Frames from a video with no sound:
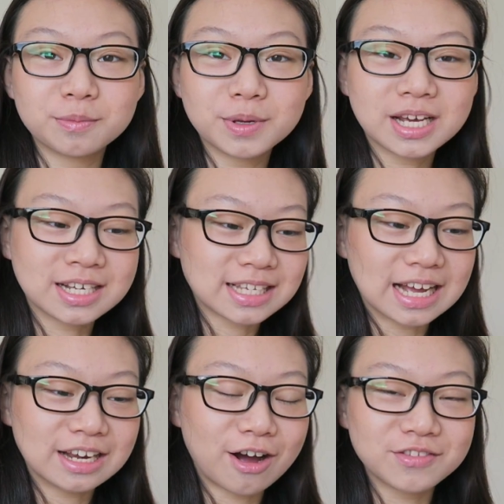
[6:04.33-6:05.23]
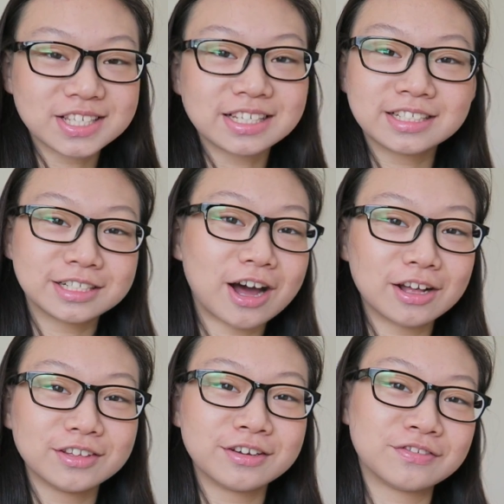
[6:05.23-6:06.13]
because I obviously did
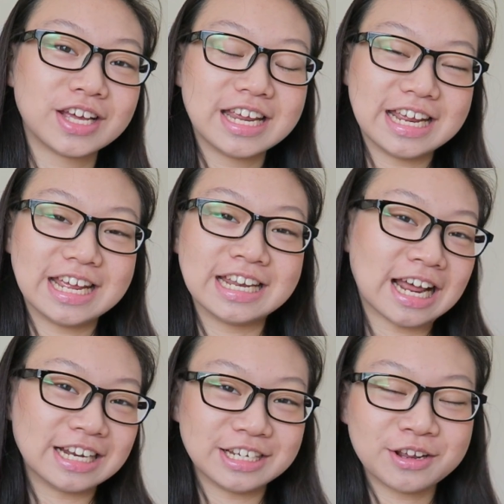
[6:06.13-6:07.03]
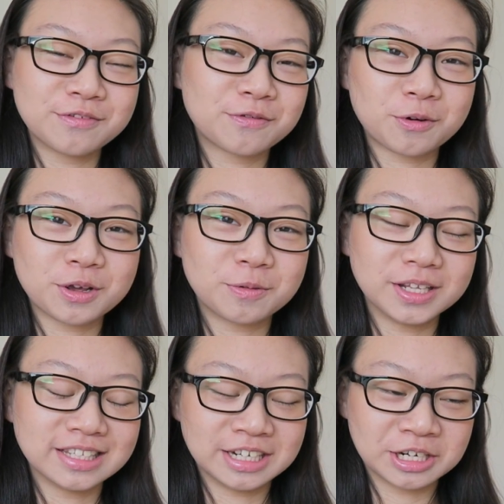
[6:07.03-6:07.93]
not live in
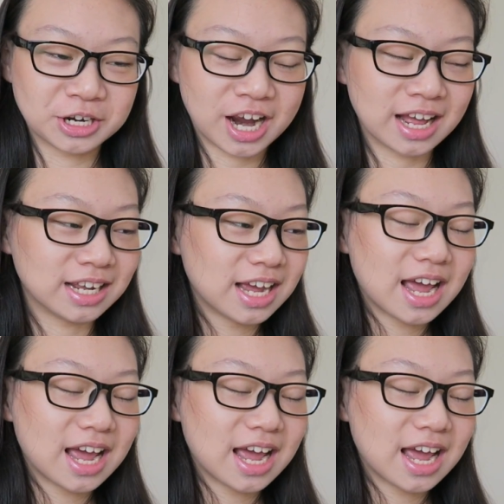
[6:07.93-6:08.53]
1941 Leningrad,